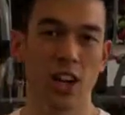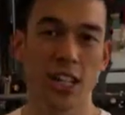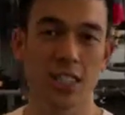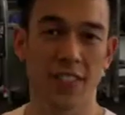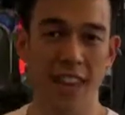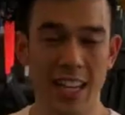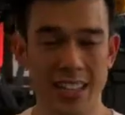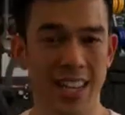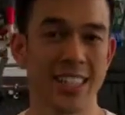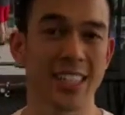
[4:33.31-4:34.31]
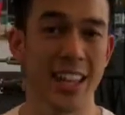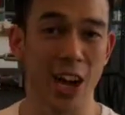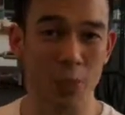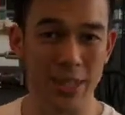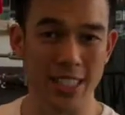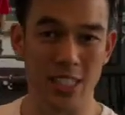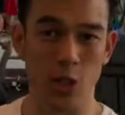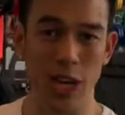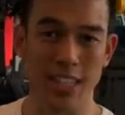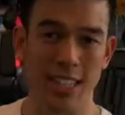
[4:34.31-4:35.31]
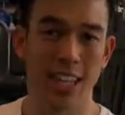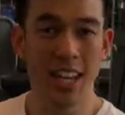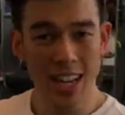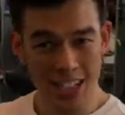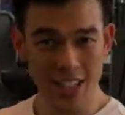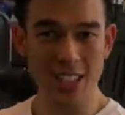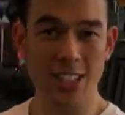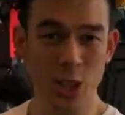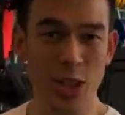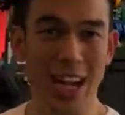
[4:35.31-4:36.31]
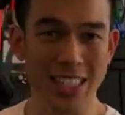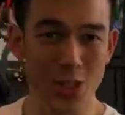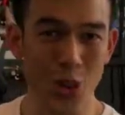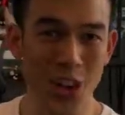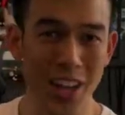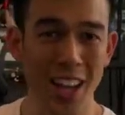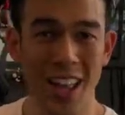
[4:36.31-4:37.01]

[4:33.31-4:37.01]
guys, if that doesn't help the situation and you still can't squat,